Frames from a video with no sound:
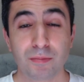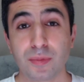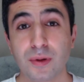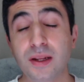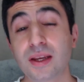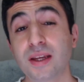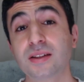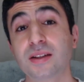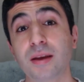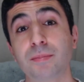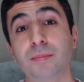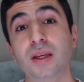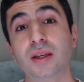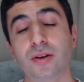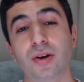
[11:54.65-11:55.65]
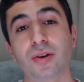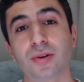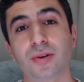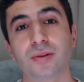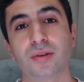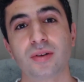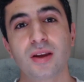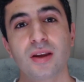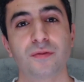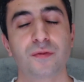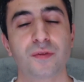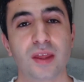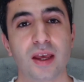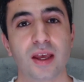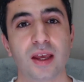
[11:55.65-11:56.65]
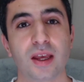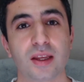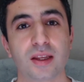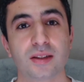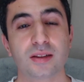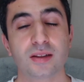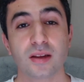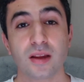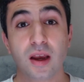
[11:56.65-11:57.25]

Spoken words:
Please let me know if there's